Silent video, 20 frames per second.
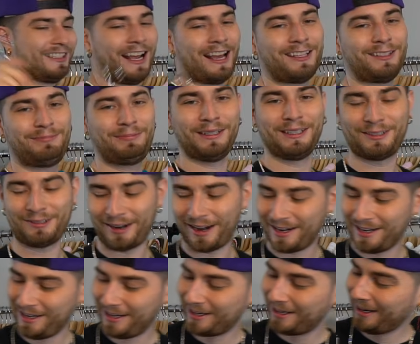next piece
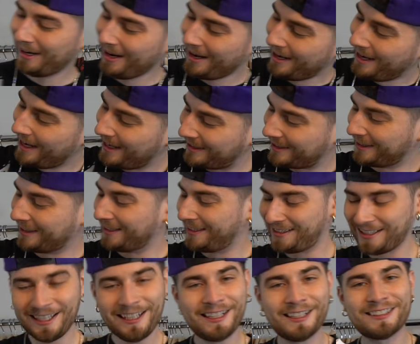right here is an
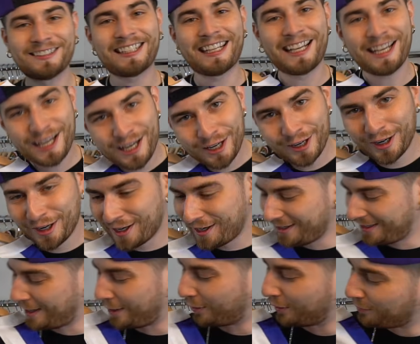Adidas
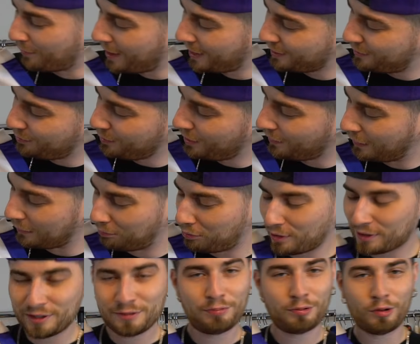heater. Now it reminds me of the
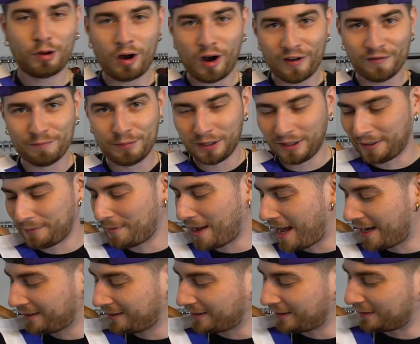principal of Billy
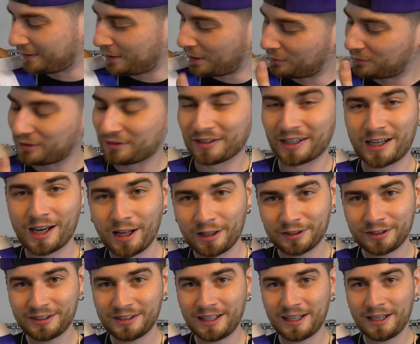Madison in terms of the
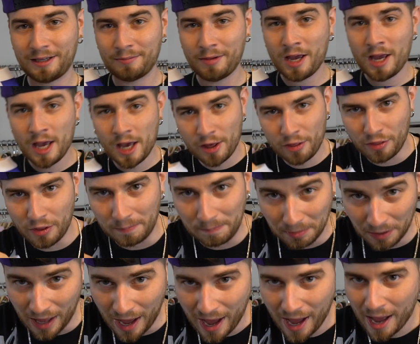color scheme, the
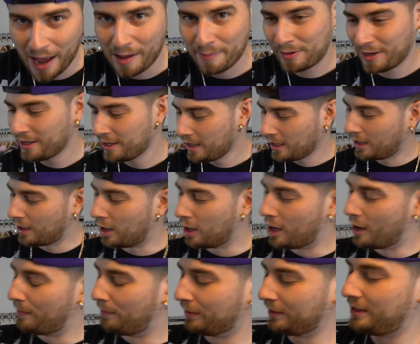blob.
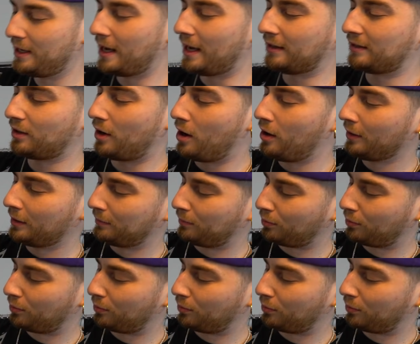Uh, but yeah, it's all